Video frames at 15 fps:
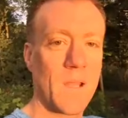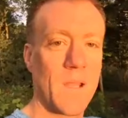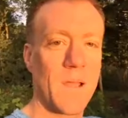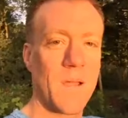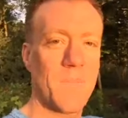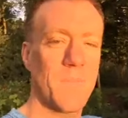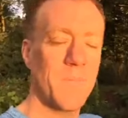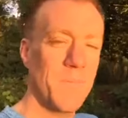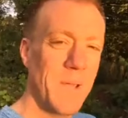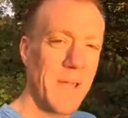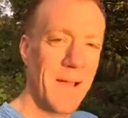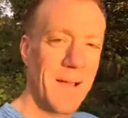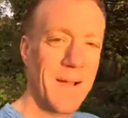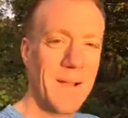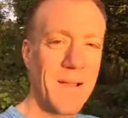a bit
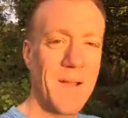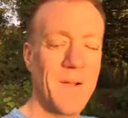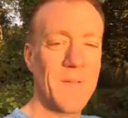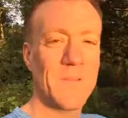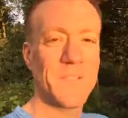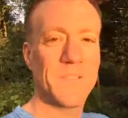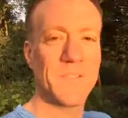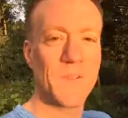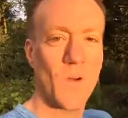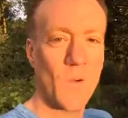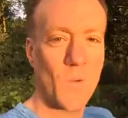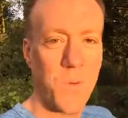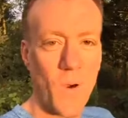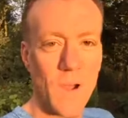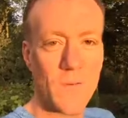hungover, just not
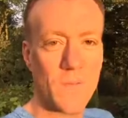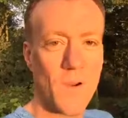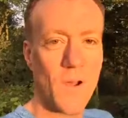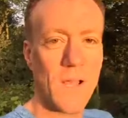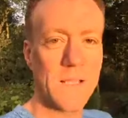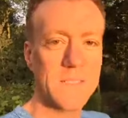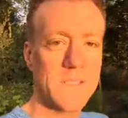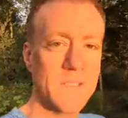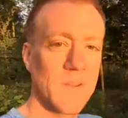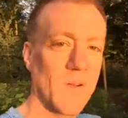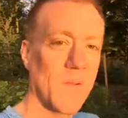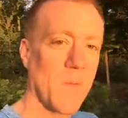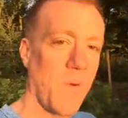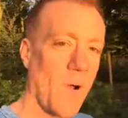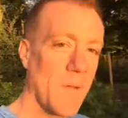quite right, just not
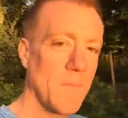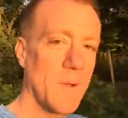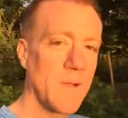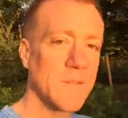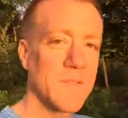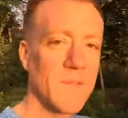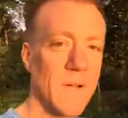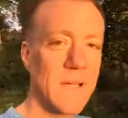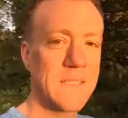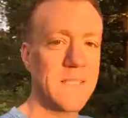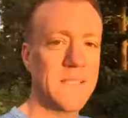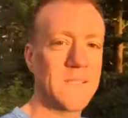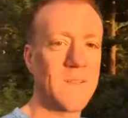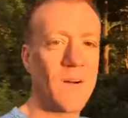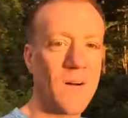quite motivated,
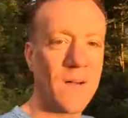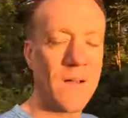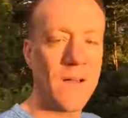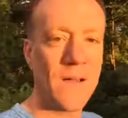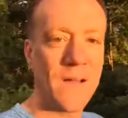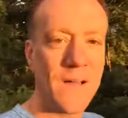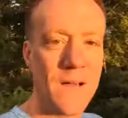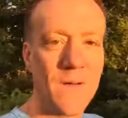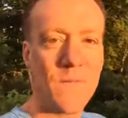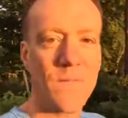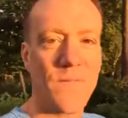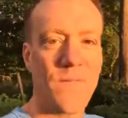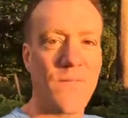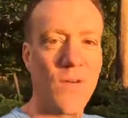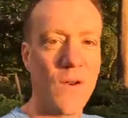not
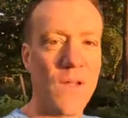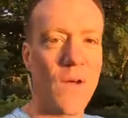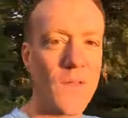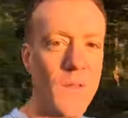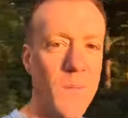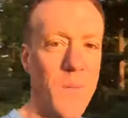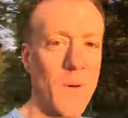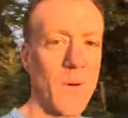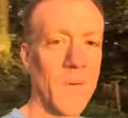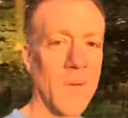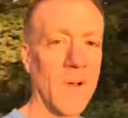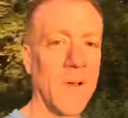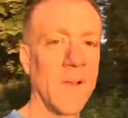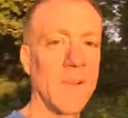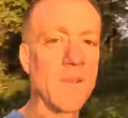fully on the ball,
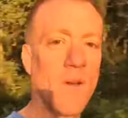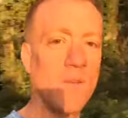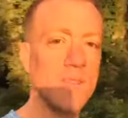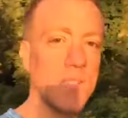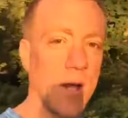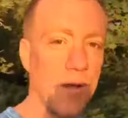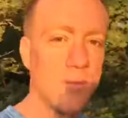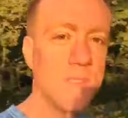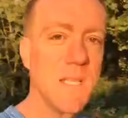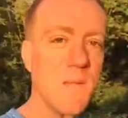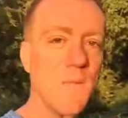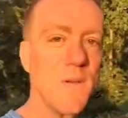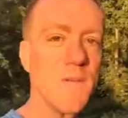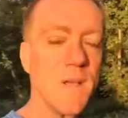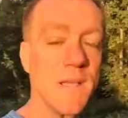not totally
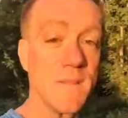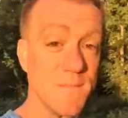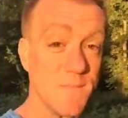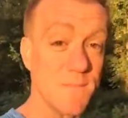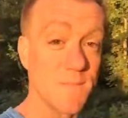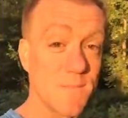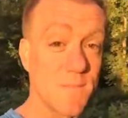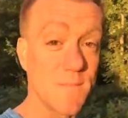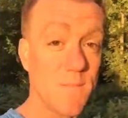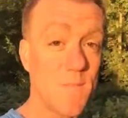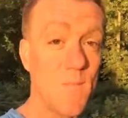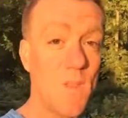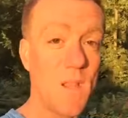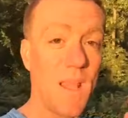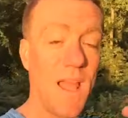with it.
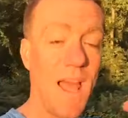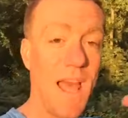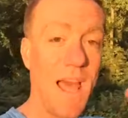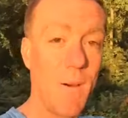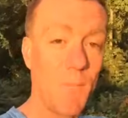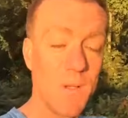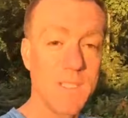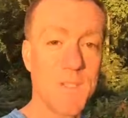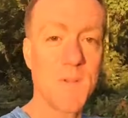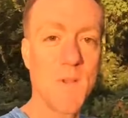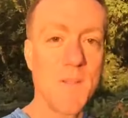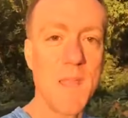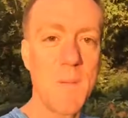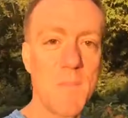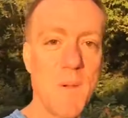And once I
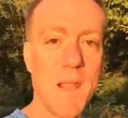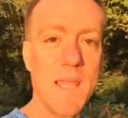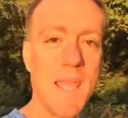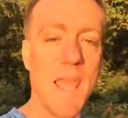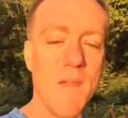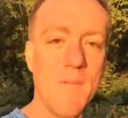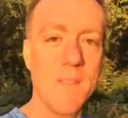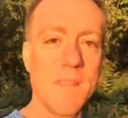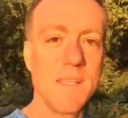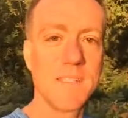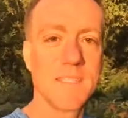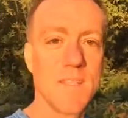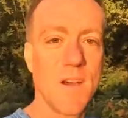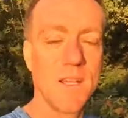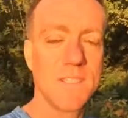got that break, everything
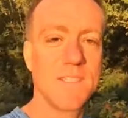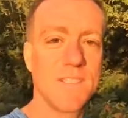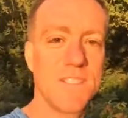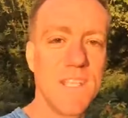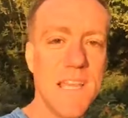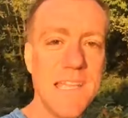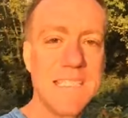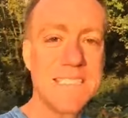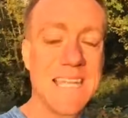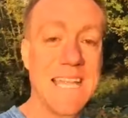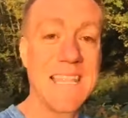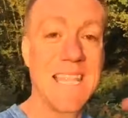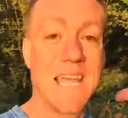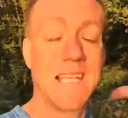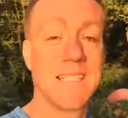started to change.
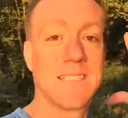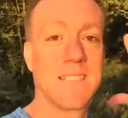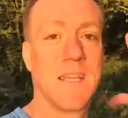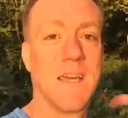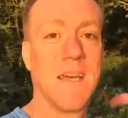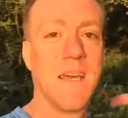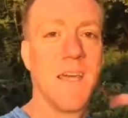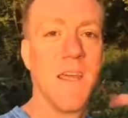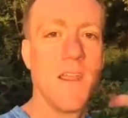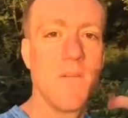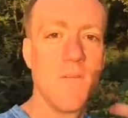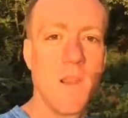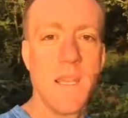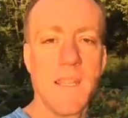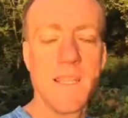And that is
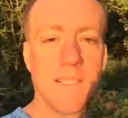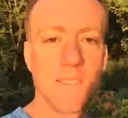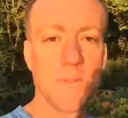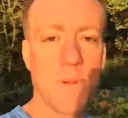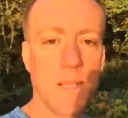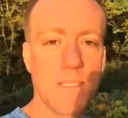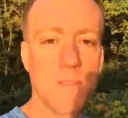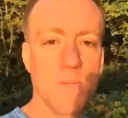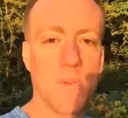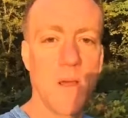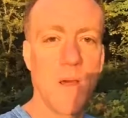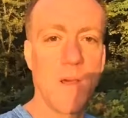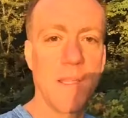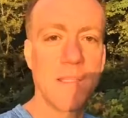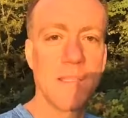really the inspiration
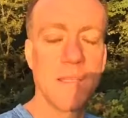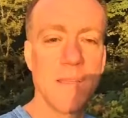behind